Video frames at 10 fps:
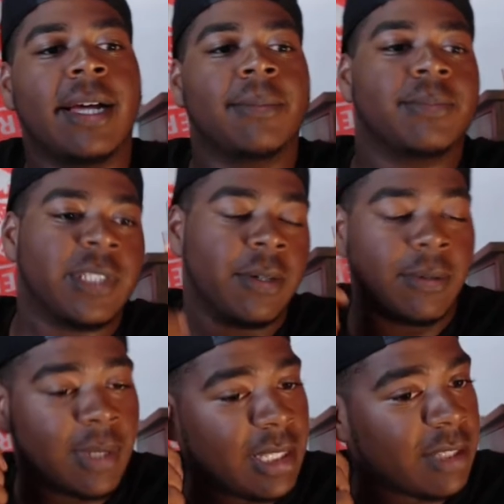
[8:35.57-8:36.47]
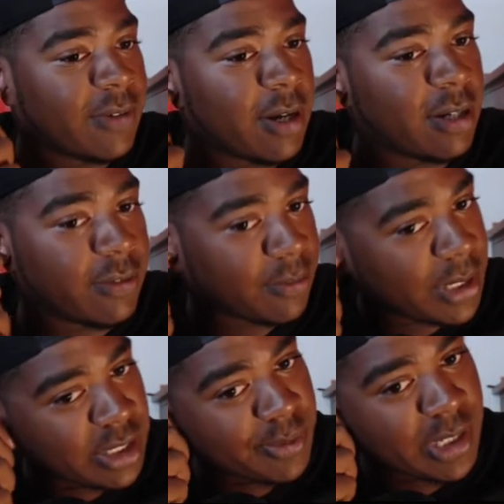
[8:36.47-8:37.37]
So I think you've heard enough of my
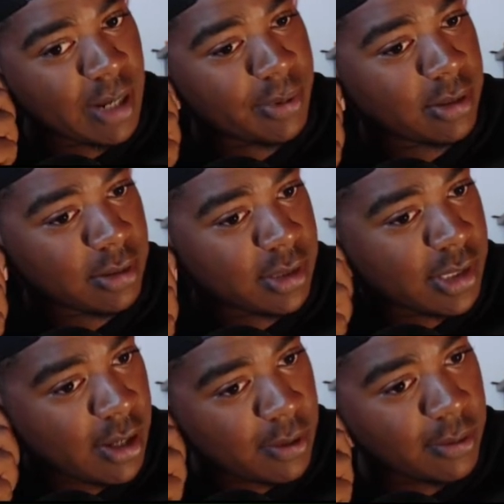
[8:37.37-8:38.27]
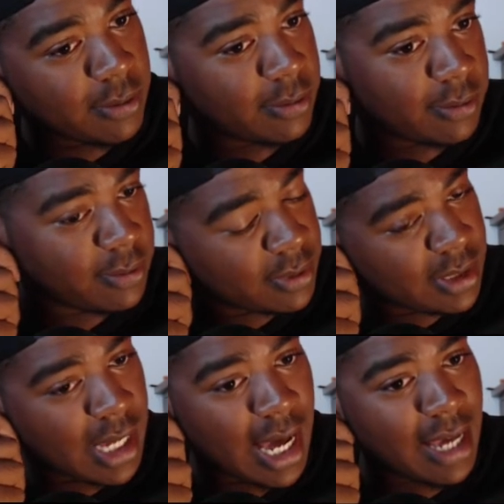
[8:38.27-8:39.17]
jibber jabber. So
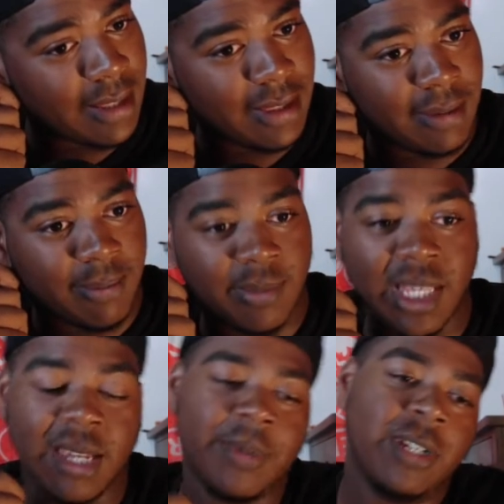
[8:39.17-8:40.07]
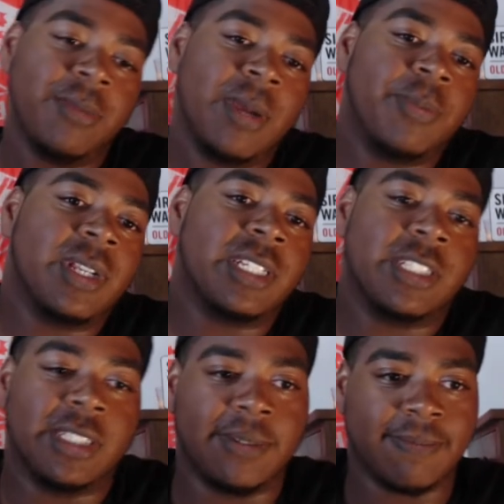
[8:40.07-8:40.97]
I think I'm going to do my prediction.